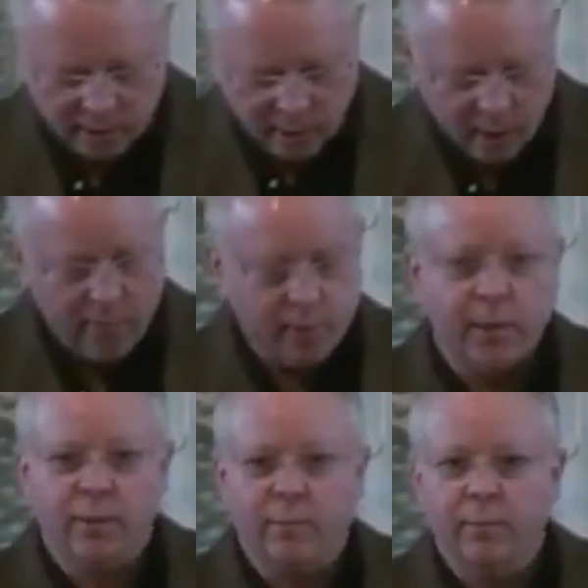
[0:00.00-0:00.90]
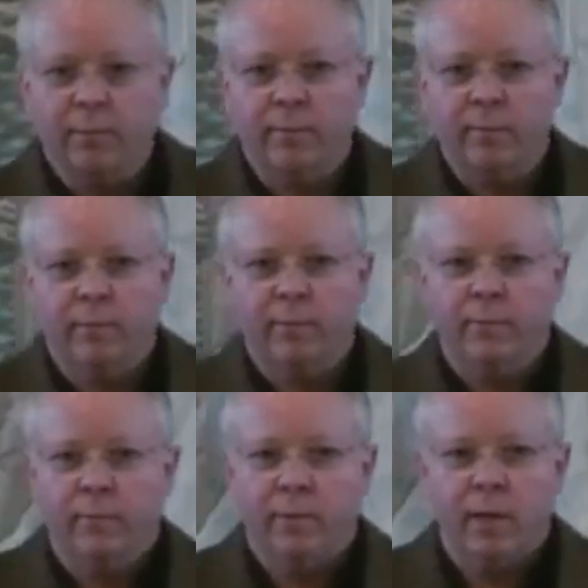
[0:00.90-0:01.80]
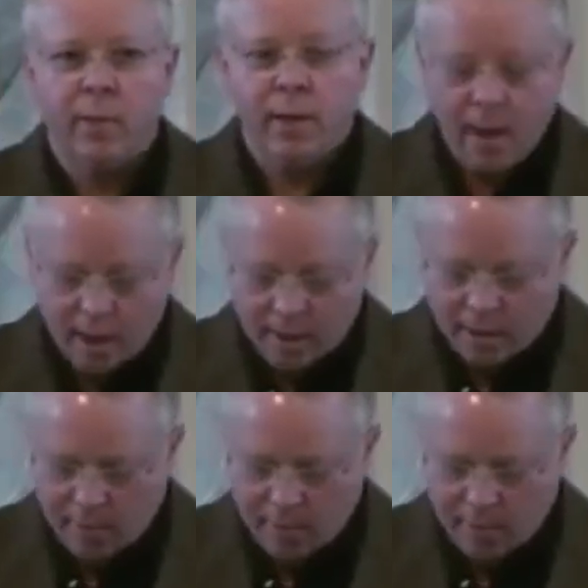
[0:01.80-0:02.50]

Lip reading: dogmatism that began